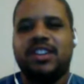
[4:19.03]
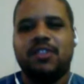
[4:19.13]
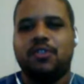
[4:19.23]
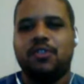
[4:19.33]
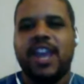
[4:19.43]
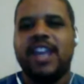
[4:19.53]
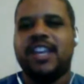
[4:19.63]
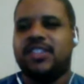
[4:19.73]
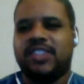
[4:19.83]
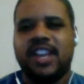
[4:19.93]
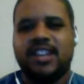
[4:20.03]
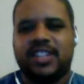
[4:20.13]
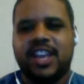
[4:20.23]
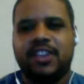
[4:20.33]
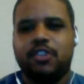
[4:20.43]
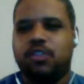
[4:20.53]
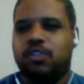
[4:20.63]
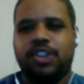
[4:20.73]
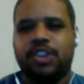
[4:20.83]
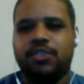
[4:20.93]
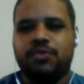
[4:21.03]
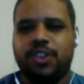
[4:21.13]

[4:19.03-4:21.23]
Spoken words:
Harang and Santana are only under